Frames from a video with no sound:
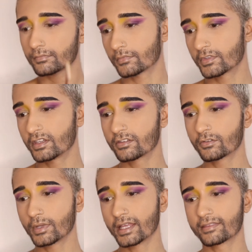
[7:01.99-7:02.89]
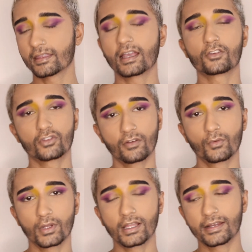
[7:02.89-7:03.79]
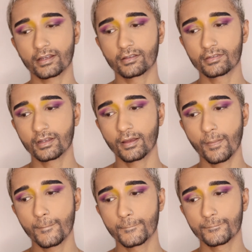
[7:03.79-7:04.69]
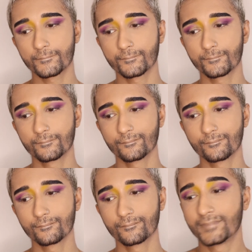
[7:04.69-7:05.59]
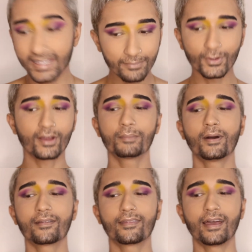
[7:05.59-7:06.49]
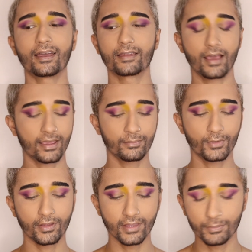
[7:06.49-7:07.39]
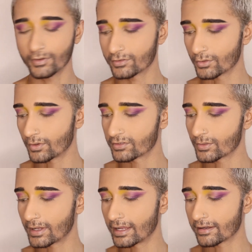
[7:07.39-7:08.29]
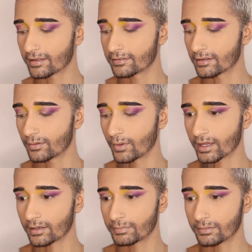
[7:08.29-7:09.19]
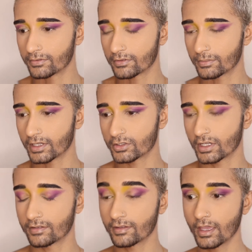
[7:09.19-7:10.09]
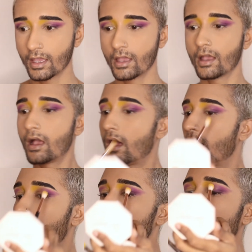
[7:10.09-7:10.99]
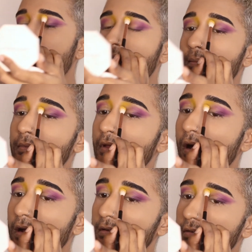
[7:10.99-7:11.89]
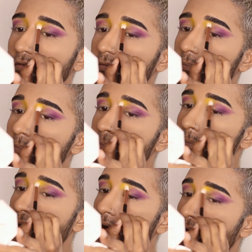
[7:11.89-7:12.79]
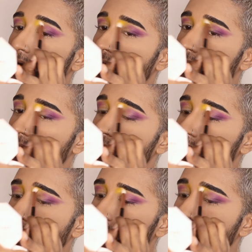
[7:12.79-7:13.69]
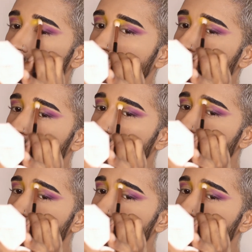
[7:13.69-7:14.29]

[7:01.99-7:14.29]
So this is when I think I should have worn a lighter concealer. But I'm not about that. I am not that person who wants to wear lighter concealer. Why can't people just switch shades? I am not mad at this.